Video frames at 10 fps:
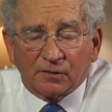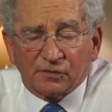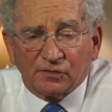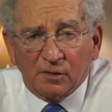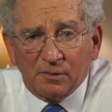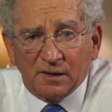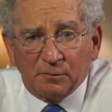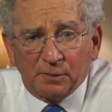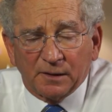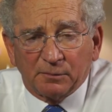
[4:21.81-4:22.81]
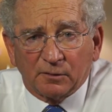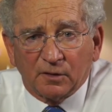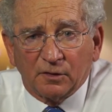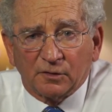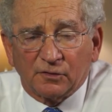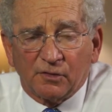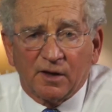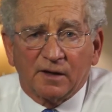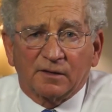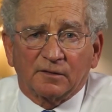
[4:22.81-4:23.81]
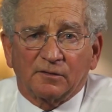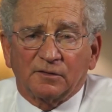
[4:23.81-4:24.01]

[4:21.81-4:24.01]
are so many people who are trying